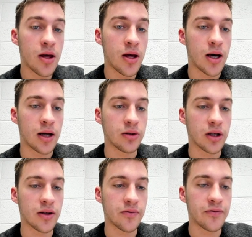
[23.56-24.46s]

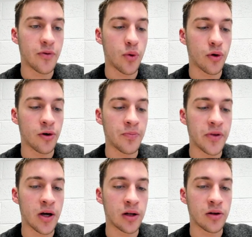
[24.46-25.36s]
looking for
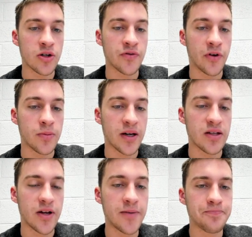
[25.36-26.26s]
large volume activity,